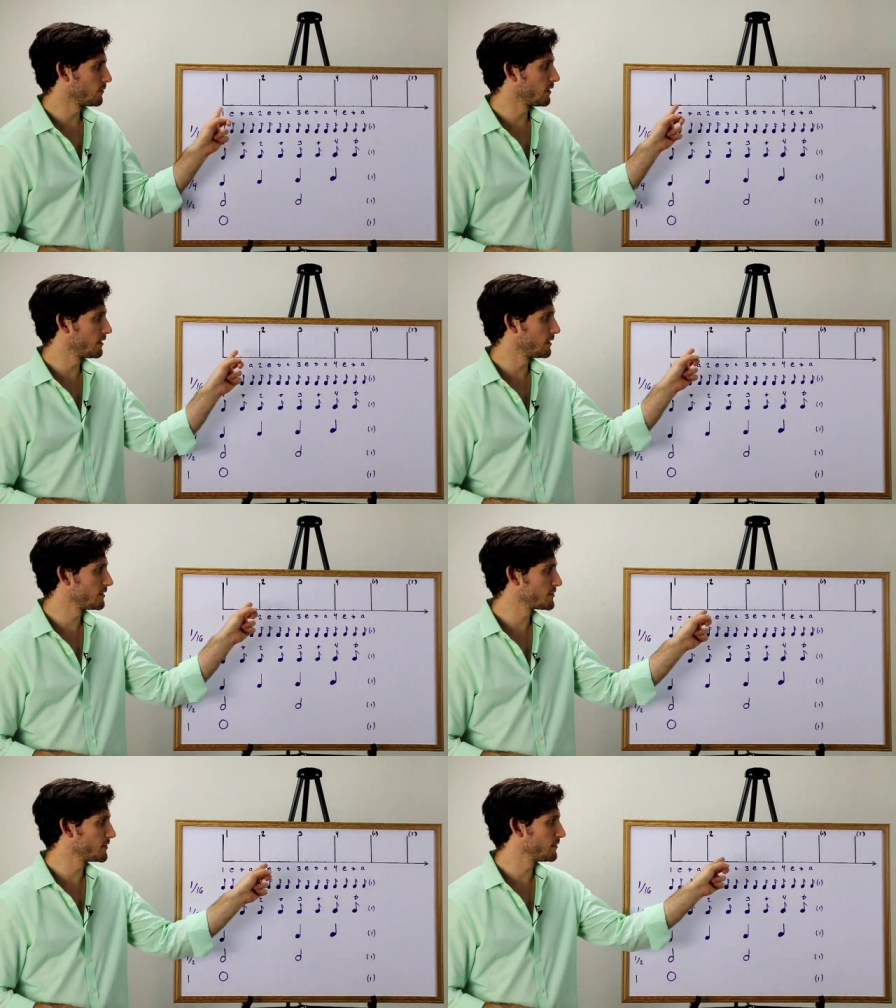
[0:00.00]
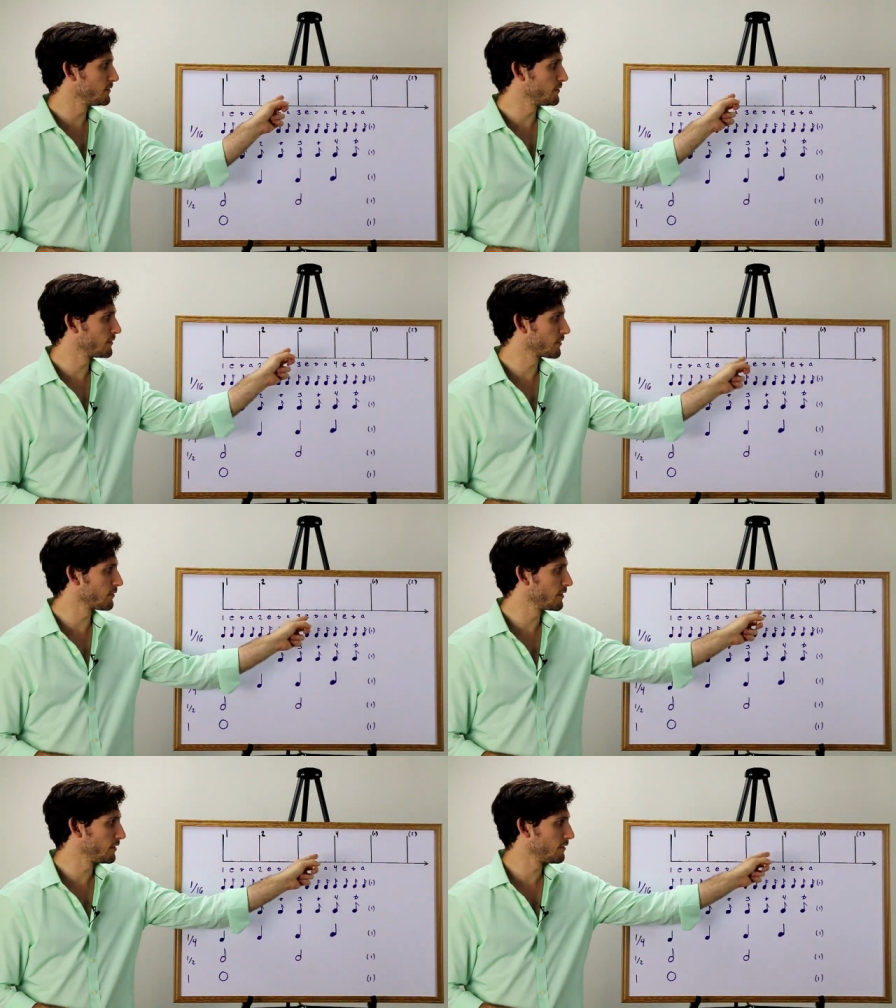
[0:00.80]
1, 2,
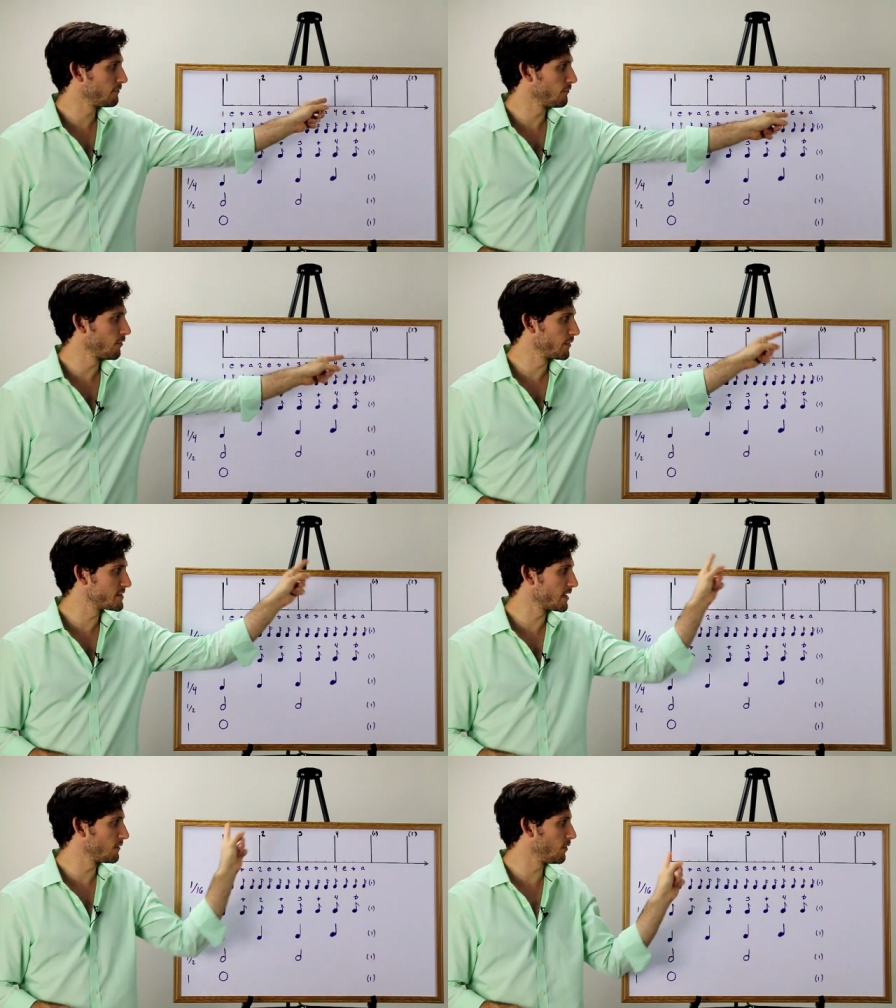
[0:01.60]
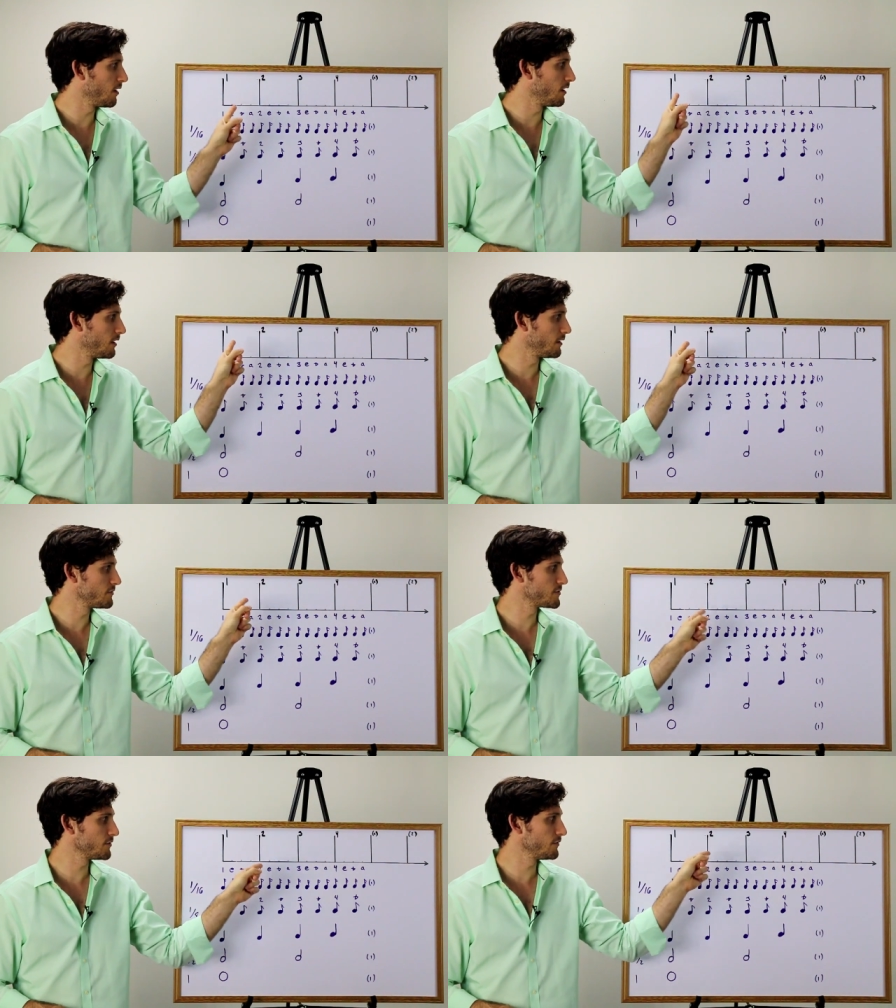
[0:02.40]
3, 4, reset.
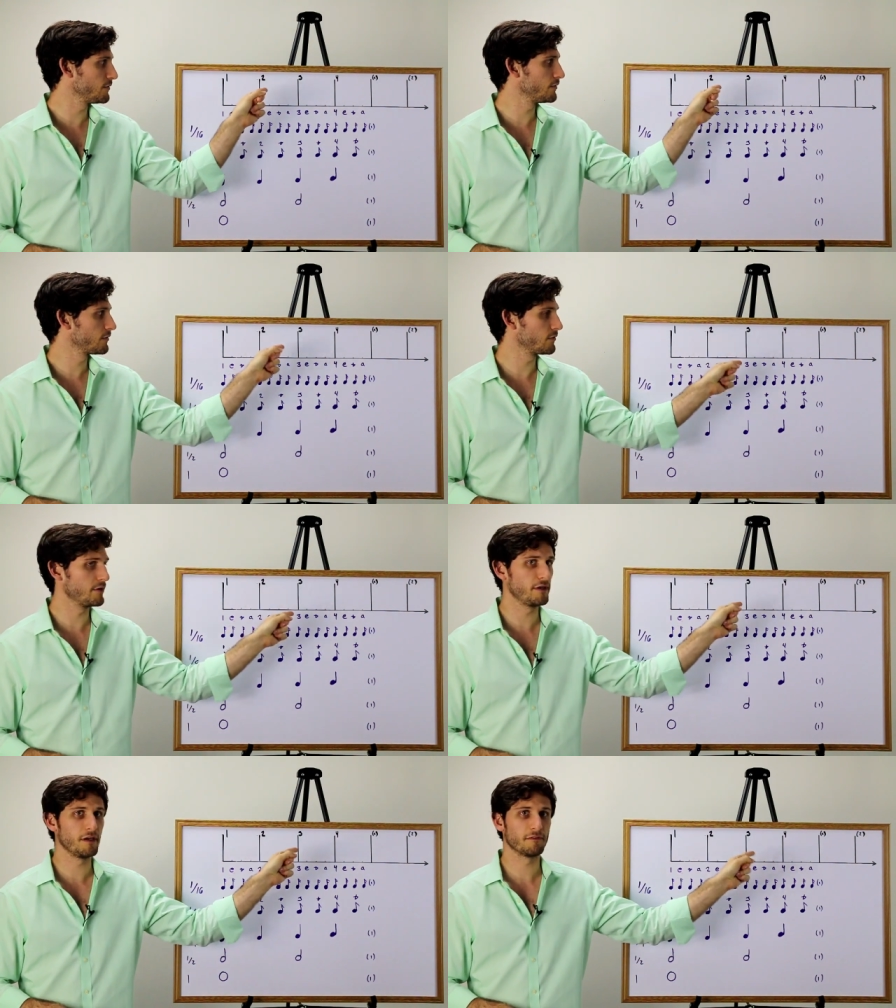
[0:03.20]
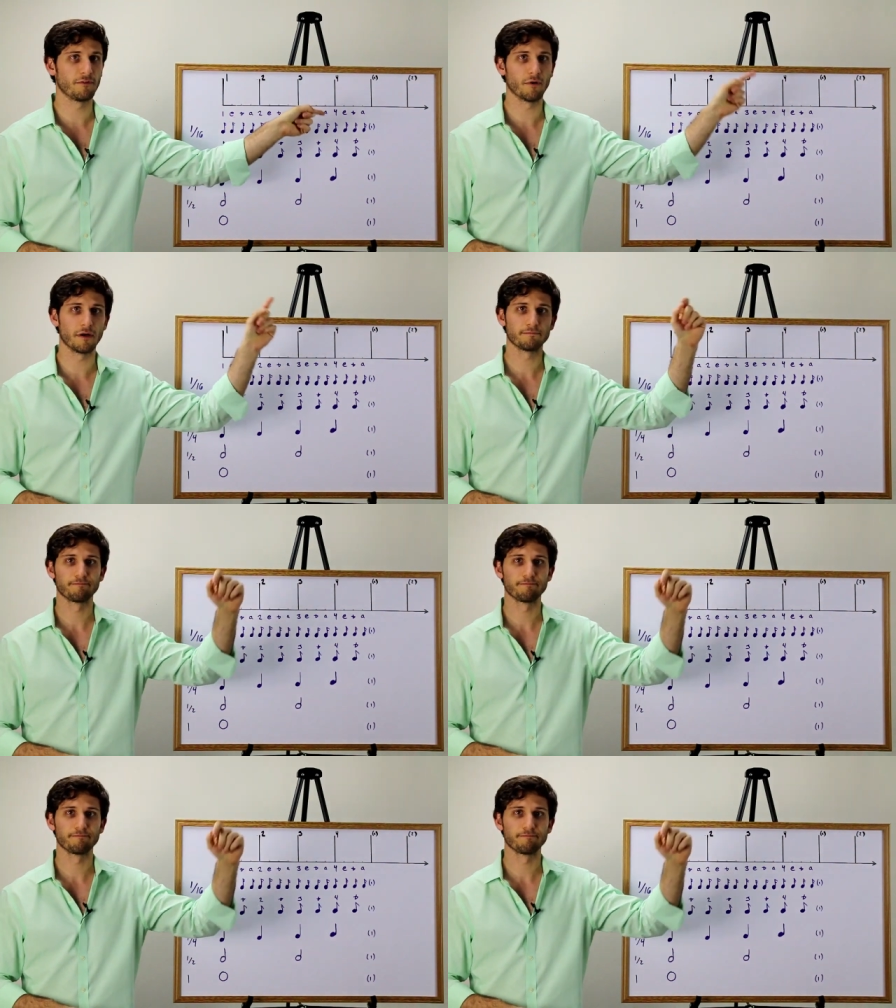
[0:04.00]
1, 2, 3, 4.